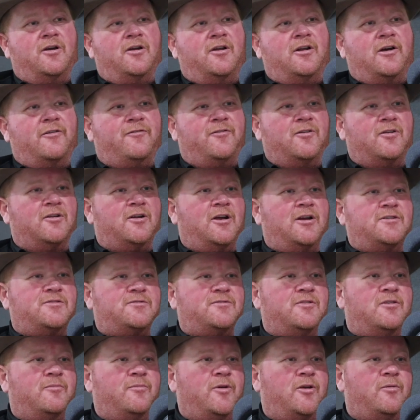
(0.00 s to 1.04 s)
And I feel like that's
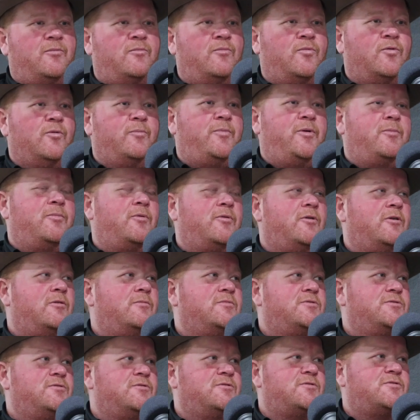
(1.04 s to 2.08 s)
going to make more people come
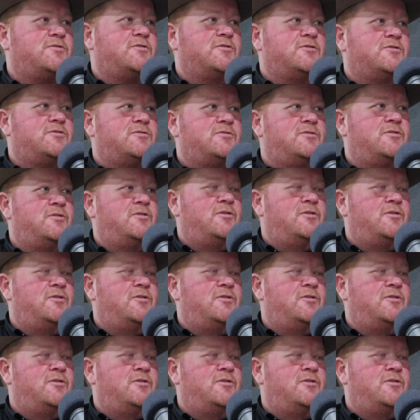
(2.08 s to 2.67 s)
to us because